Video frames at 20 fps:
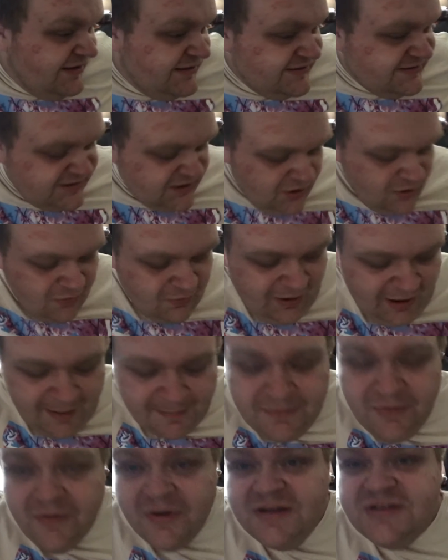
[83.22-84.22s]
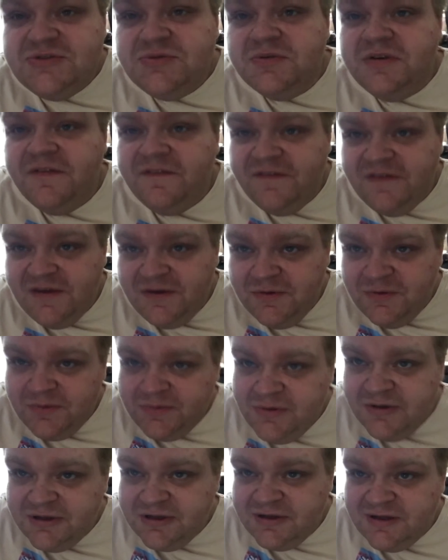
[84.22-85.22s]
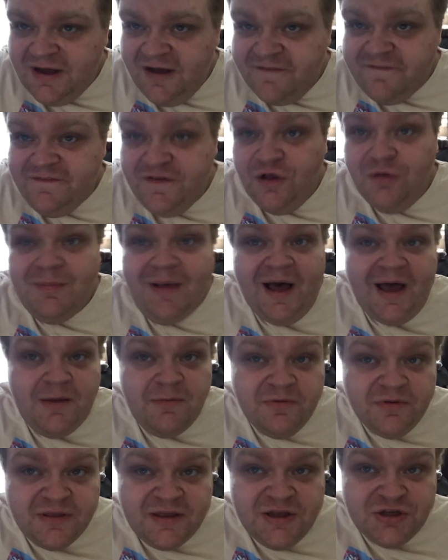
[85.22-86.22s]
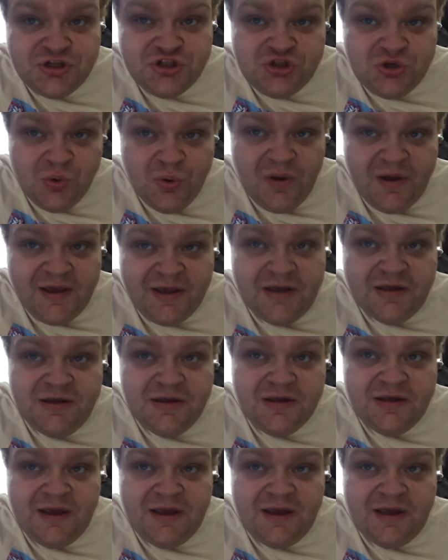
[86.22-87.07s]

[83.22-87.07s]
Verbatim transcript: So I'm going to review a film I really enjoy.